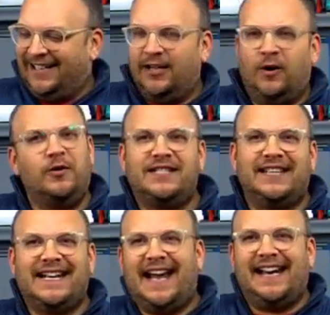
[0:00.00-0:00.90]
Or
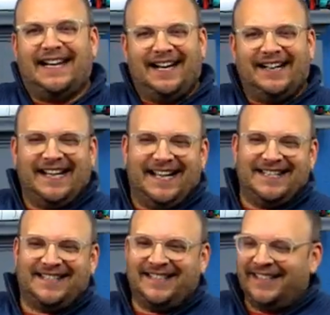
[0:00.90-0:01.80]
tonight, I
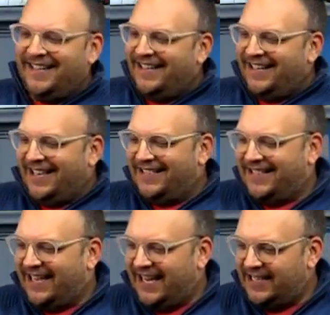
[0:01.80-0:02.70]
guess, as the
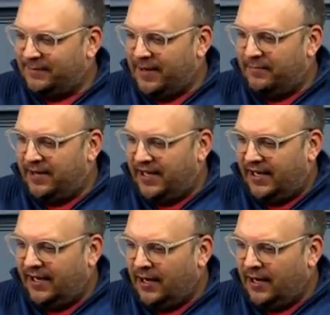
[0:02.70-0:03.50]
case may be.